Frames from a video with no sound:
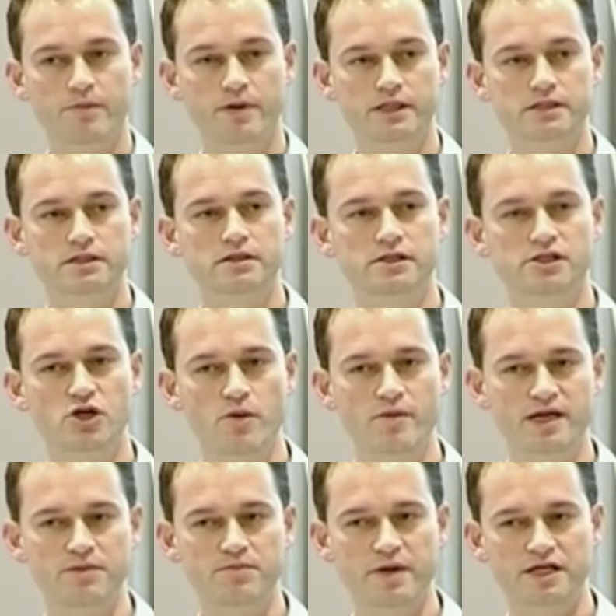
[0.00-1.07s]
But so
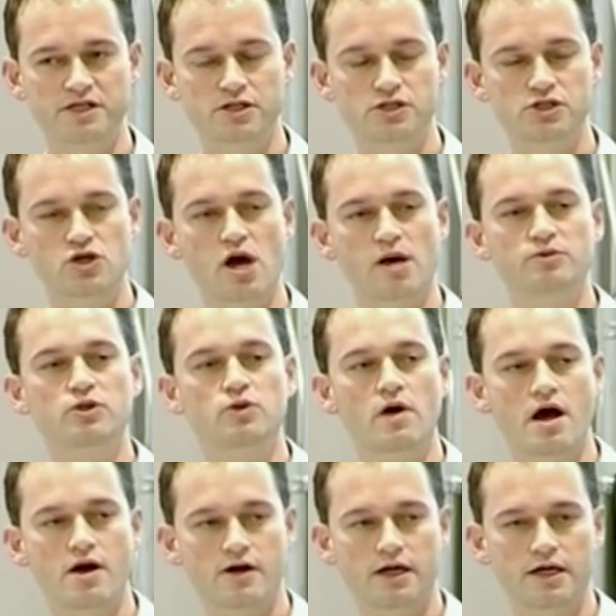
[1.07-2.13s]
many patients come to
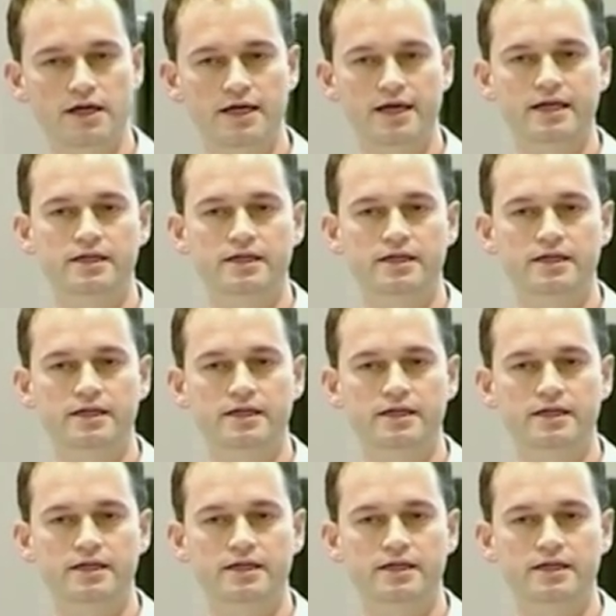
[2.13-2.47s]
our clinic